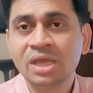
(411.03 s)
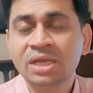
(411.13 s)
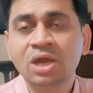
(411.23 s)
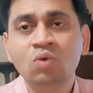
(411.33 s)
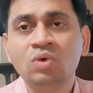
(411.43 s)

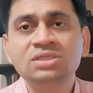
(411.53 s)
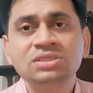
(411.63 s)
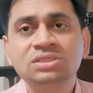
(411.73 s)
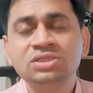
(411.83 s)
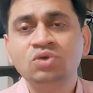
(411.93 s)
Now,
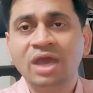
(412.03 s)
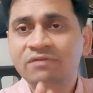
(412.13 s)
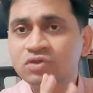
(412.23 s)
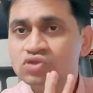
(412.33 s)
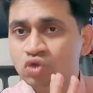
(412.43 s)
once you
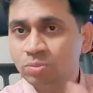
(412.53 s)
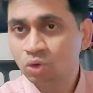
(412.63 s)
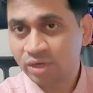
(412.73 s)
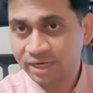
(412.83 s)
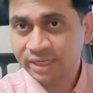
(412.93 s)
have your
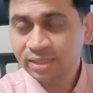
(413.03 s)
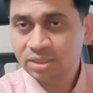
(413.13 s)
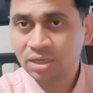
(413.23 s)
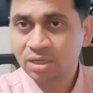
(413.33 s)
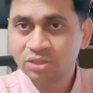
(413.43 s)
storyboard ready,
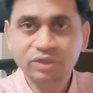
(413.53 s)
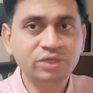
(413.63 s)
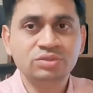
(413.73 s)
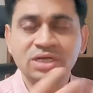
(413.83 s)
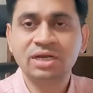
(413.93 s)
you need
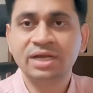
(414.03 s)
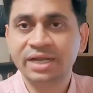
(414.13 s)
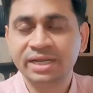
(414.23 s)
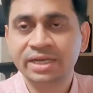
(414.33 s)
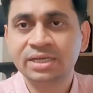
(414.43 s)
to start
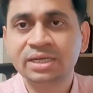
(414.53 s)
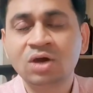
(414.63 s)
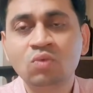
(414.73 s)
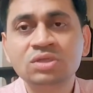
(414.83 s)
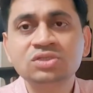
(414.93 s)
writing it.
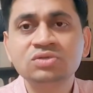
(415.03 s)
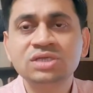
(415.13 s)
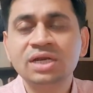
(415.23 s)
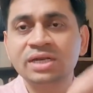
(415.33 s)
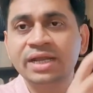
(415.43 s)
Now, once you
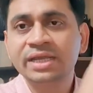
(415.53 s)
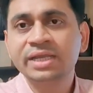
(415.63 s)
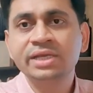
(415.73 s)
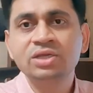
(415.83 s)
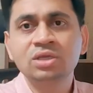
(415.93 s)
start writing
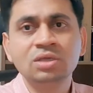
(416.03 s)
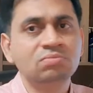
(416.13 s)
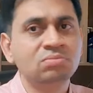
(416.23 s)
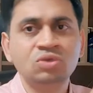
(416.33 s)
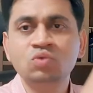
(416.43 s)
it,
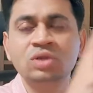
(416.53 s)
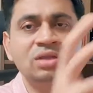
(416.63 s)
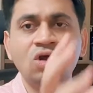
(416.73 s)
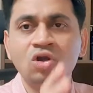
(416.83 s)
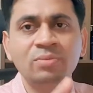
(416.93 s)
you
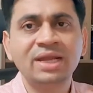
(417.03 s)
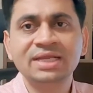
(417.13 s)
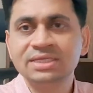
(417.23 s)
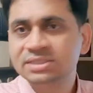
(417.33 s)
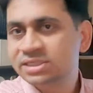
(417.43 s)
will
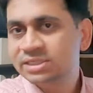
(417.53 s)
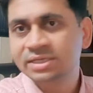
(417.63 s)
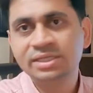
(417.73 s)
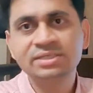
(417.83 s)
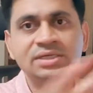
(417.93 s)
automatically see
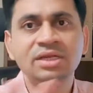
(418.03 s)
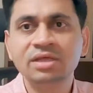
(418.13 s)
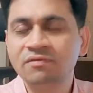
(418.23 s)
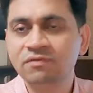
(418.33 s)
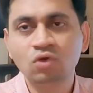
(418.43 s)
that there is a
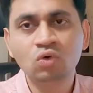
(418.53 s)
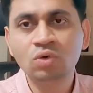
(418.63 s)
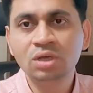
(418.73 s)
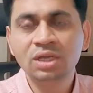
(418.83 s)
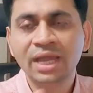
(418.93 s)
clear
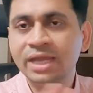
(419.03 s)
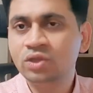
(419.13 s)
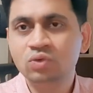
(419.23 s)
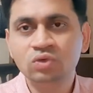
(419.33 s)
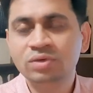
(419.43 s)
flow, and
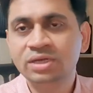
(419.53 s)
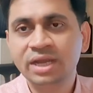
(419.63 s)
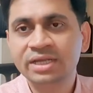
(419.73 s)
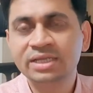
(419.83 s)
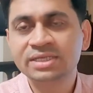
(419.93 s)
you can
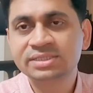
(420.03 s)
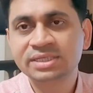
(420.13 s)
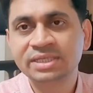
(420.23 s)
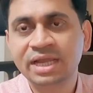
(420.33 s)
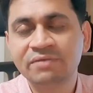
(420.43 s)
write the essay
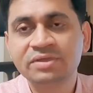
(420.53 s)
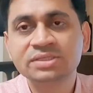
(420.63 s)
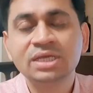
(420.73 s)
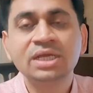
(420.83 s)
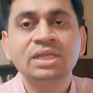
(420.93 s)
that way.
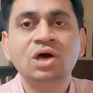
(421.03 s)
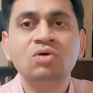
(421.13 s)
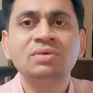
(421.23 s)
Now,